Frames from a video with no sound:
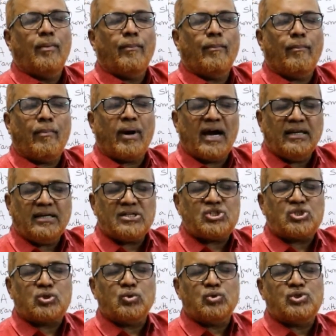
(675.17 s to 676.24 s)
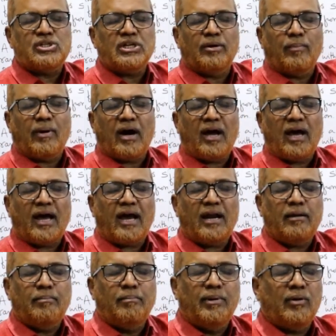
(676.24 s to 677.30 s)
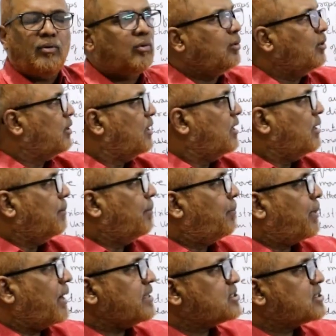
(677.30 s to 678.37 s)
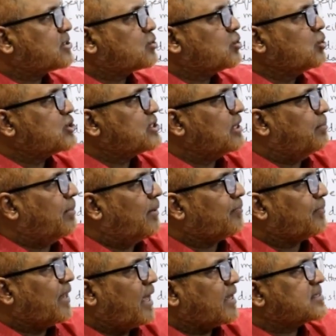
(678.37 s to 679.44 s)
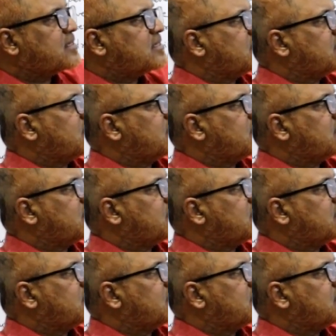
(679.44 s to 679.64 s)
minus two sigma and mu plus two sigma. X